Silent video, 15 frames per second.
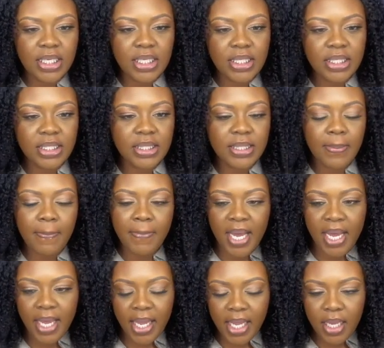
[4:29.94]
is
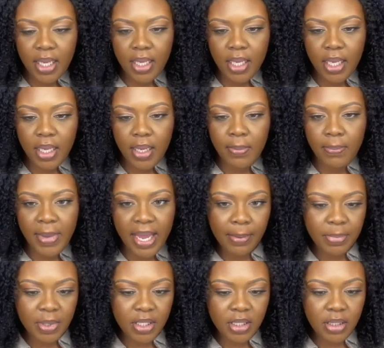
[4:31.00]
my
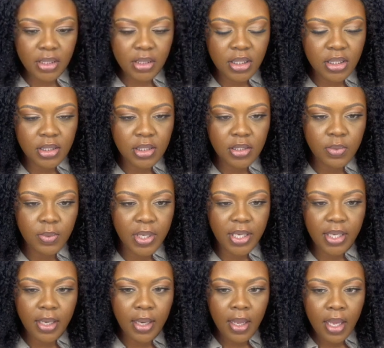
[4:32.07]
MacBook. This is
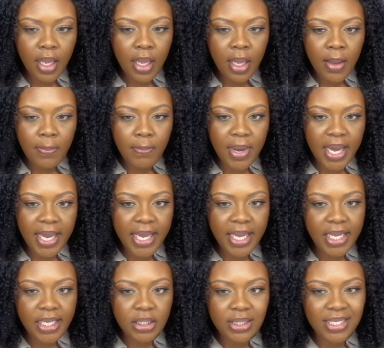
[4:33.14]
what
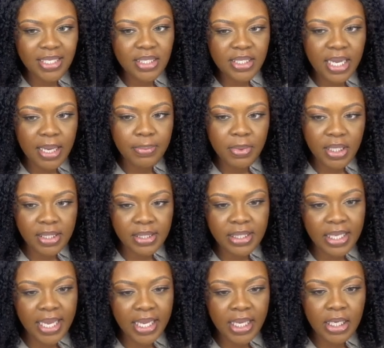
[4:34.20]
my desktop looks
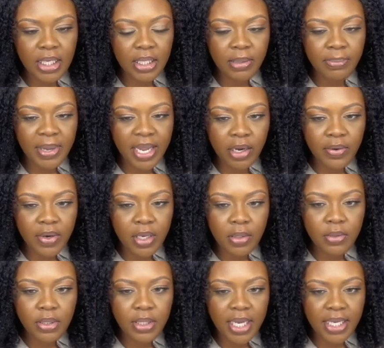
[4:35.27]
like. The
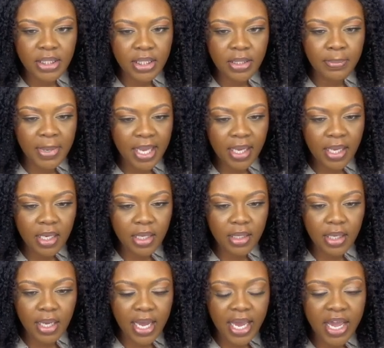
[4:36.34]
background I did make.
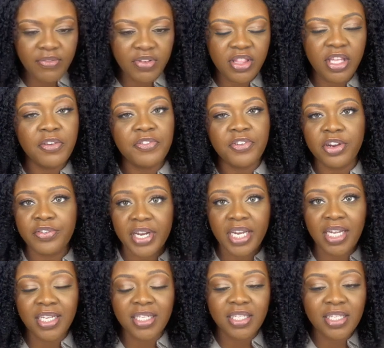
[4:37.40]
I have a thing for
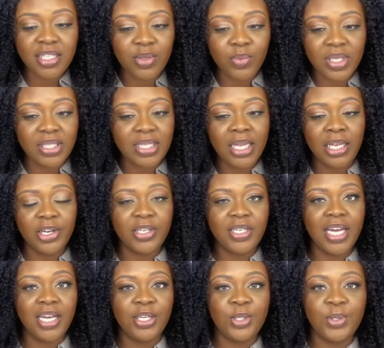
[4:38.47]
gradients. Once I learned
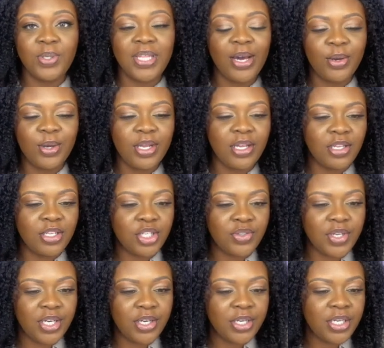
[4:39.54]
how to do that on
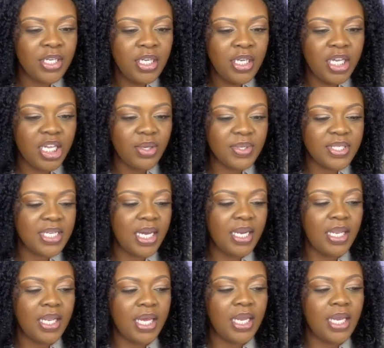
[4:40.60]
Illustrator, it was kind
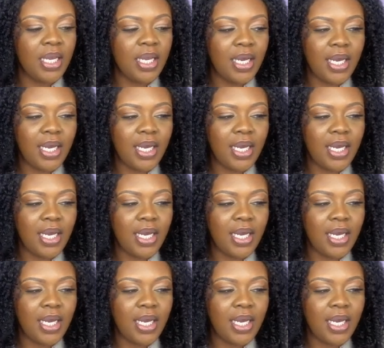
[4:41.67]
of like